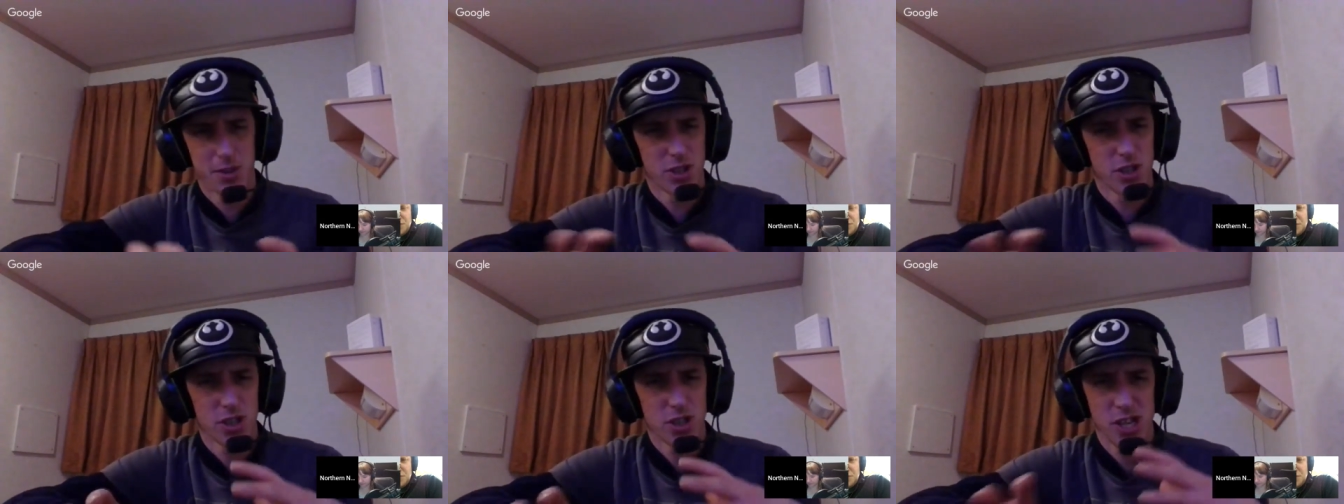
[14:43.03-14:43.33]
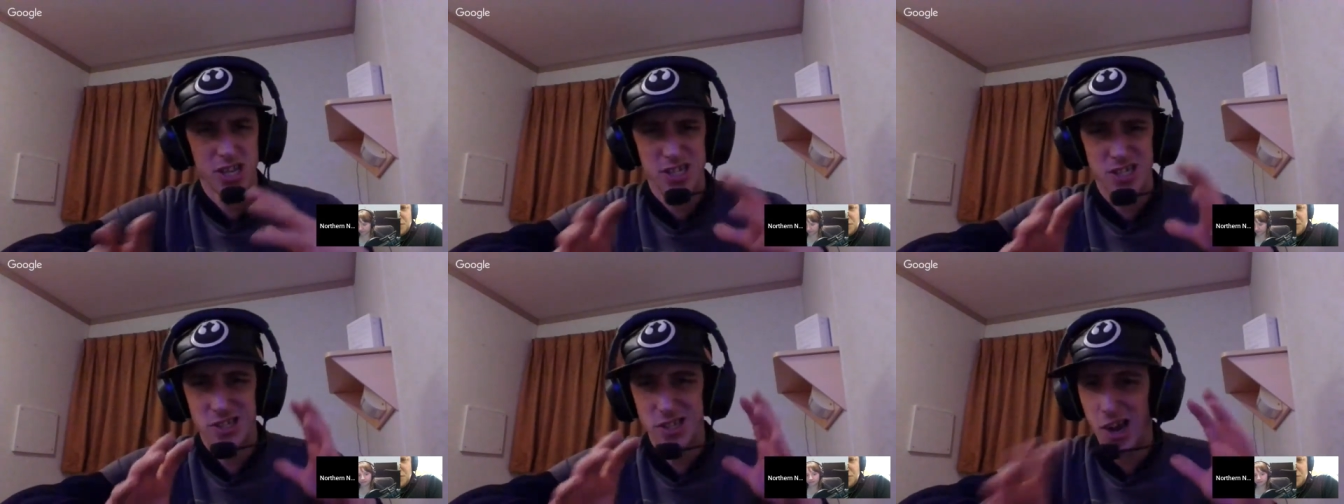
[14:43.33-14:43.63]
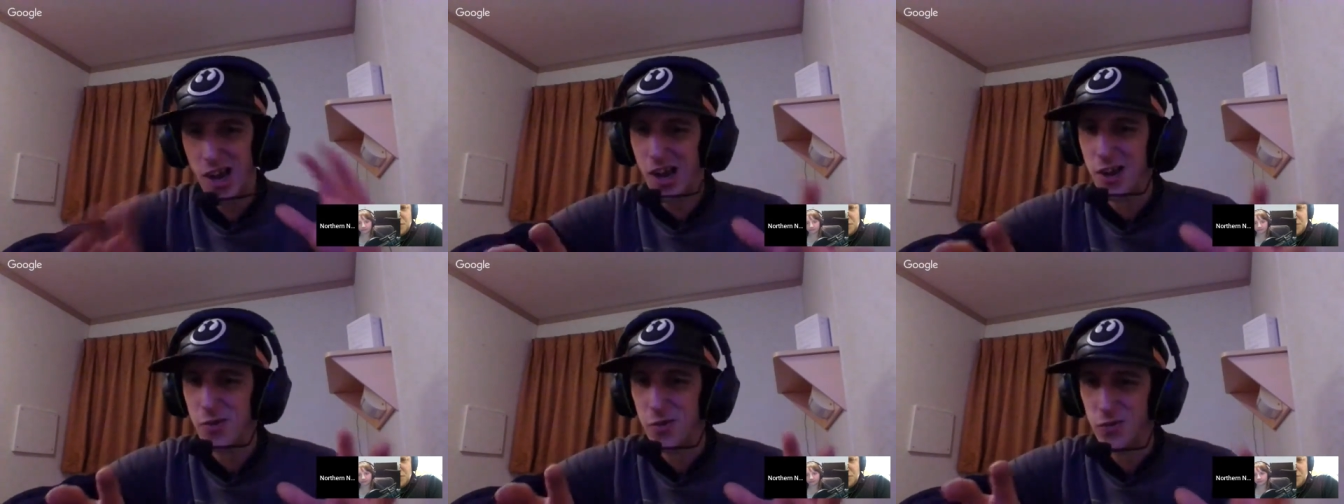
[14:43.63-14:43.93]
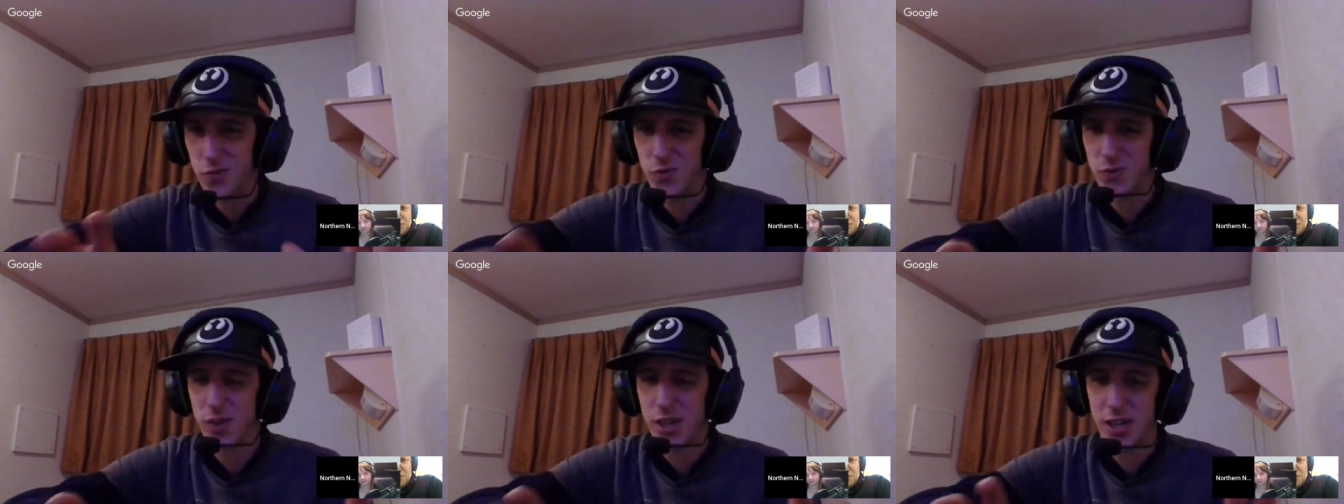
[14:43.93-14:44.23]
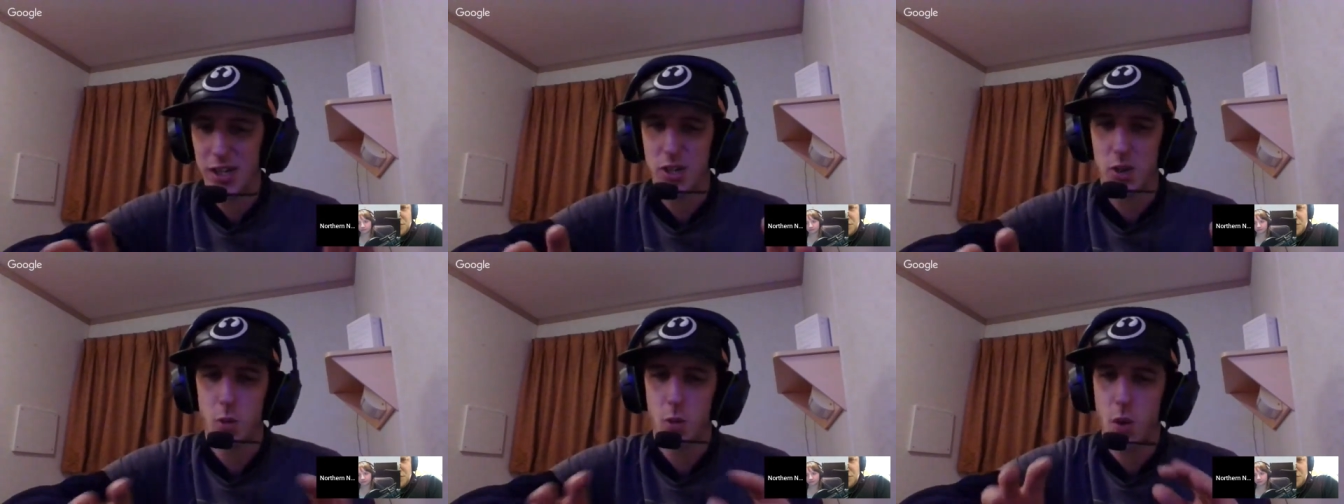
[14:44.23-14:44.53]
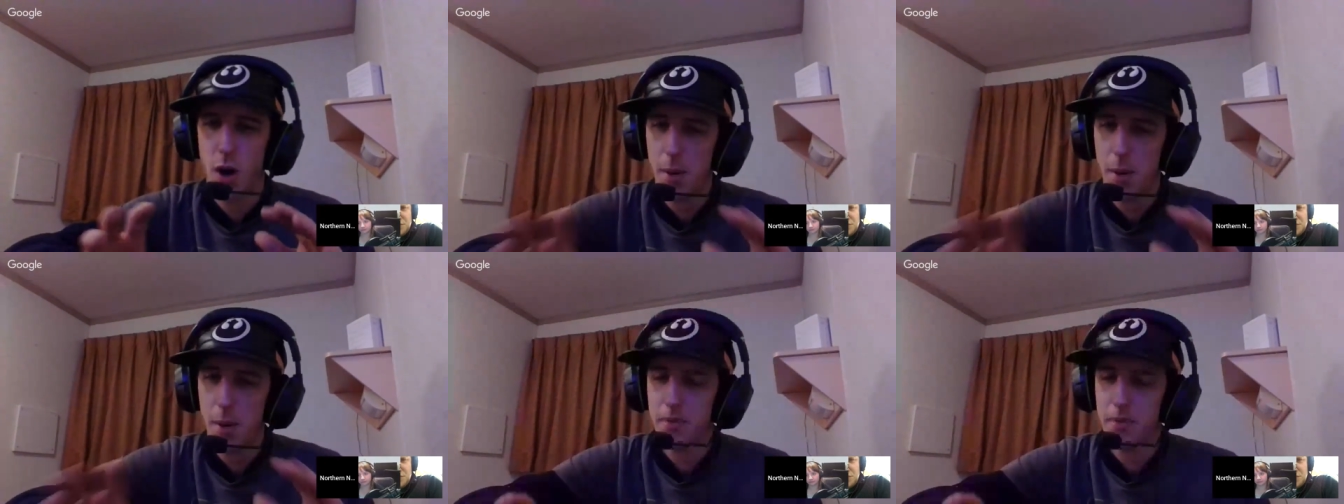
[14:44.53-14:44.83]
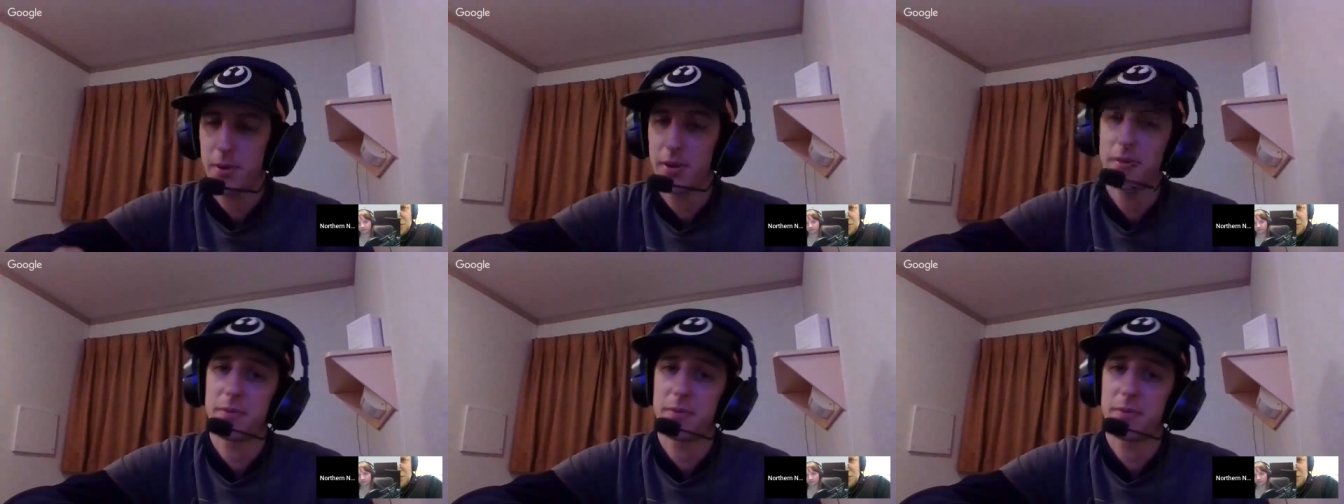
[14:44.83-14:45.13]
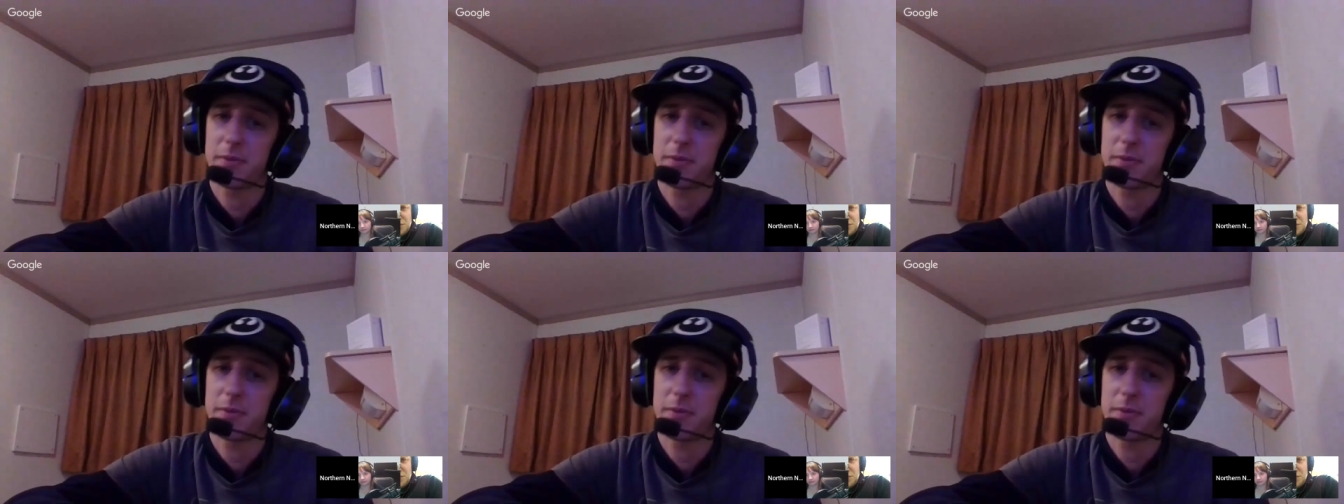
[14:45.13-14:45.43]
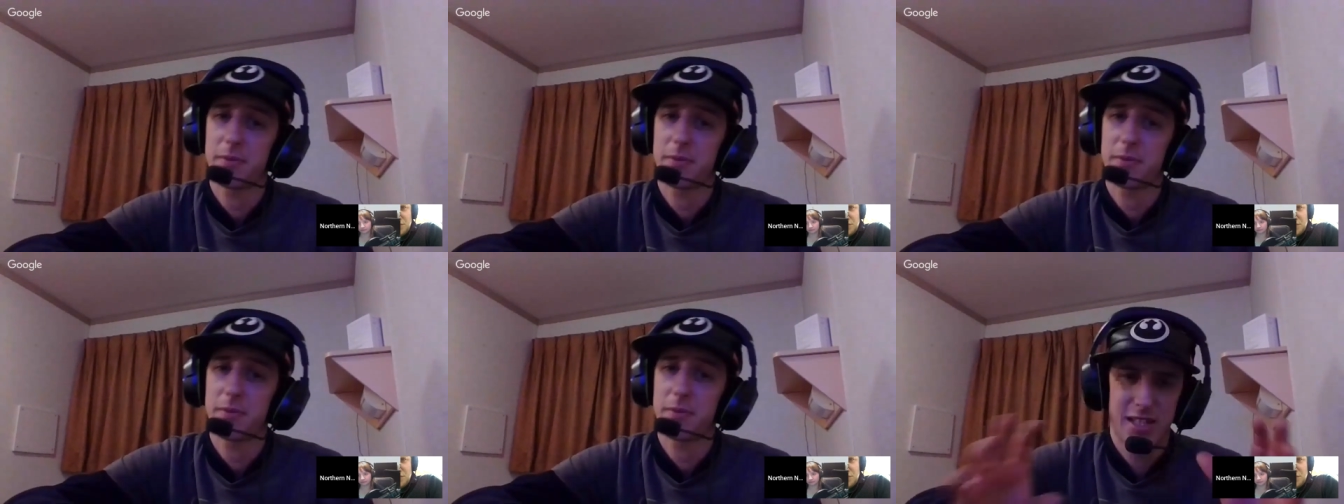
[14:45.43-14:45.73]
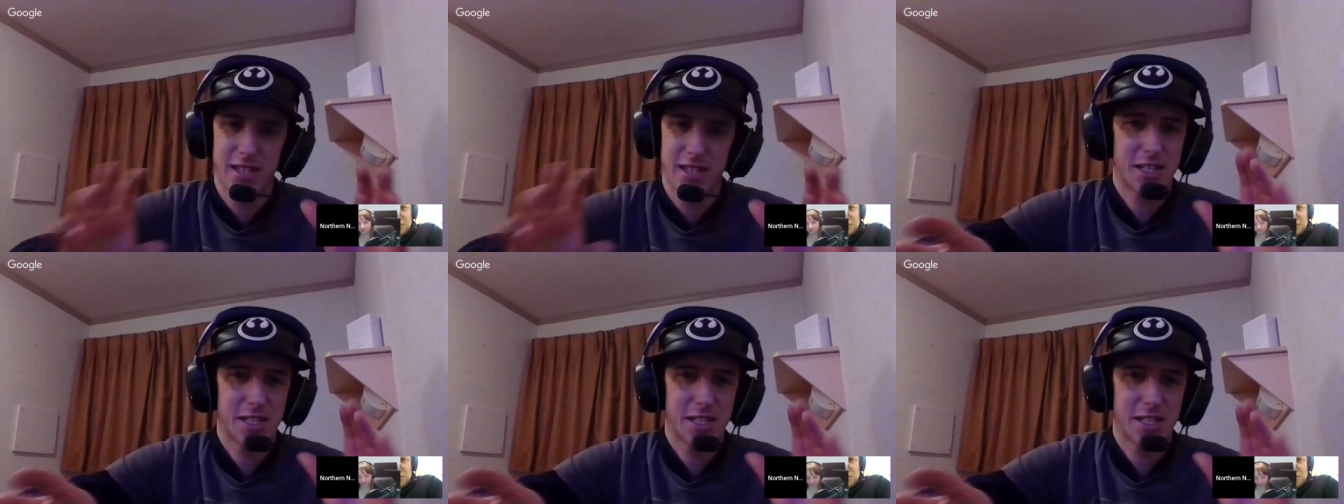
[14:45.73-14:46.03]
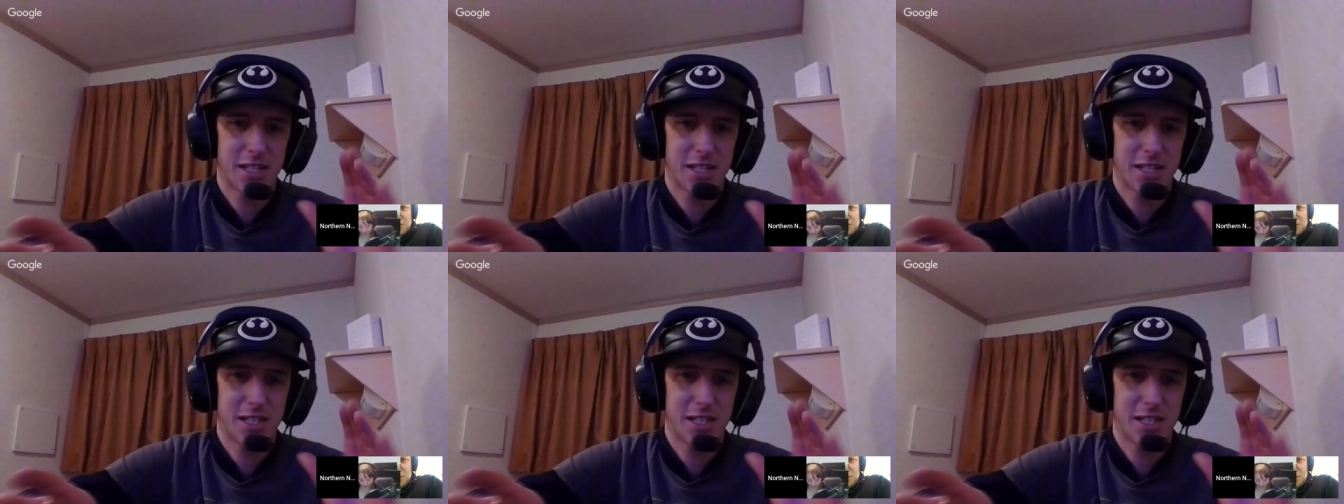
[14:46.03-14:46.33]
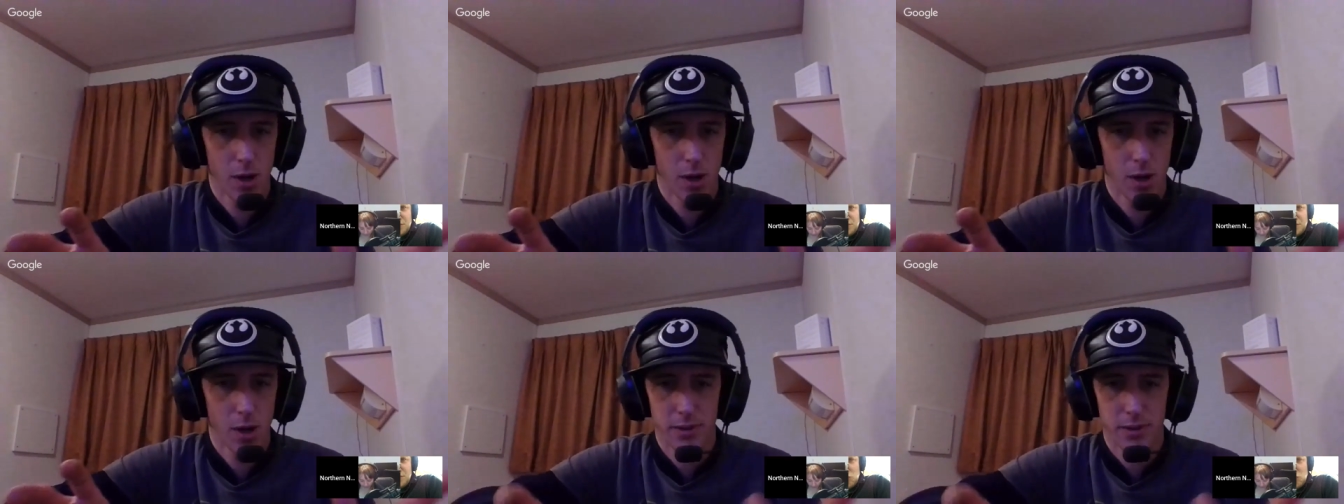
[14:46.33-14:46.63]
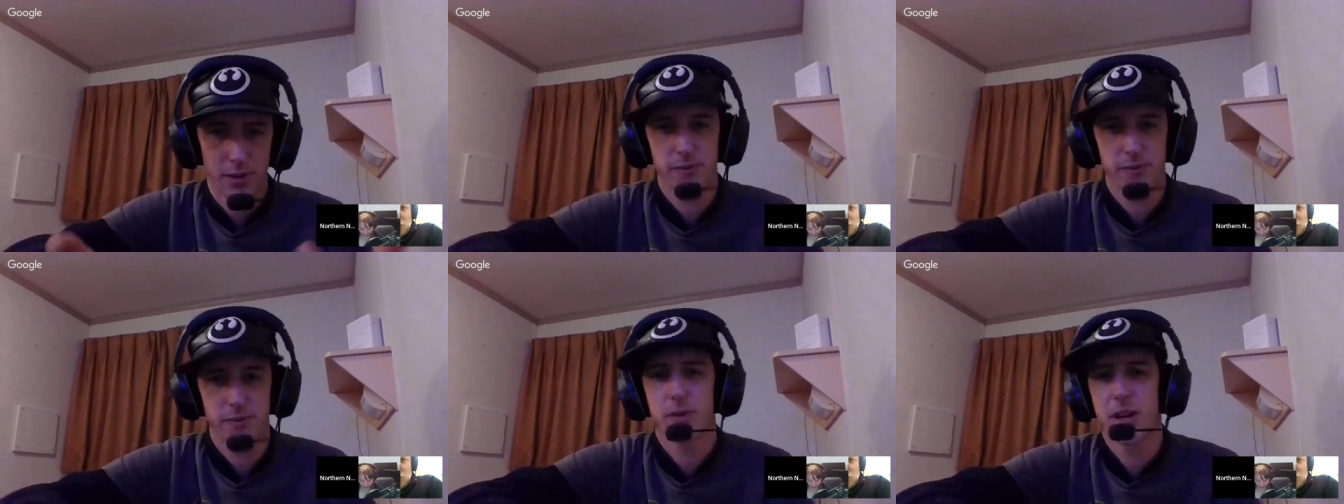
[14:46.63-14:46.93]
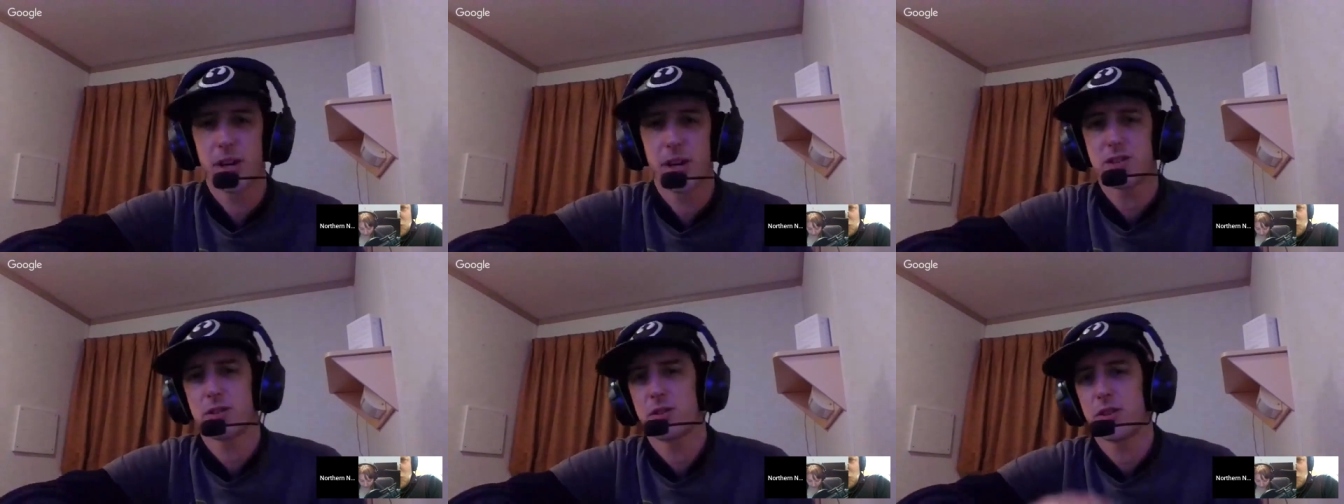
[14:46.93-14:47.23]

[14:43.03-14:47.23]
It's not really cooperative, but it's semi-cooperative, right?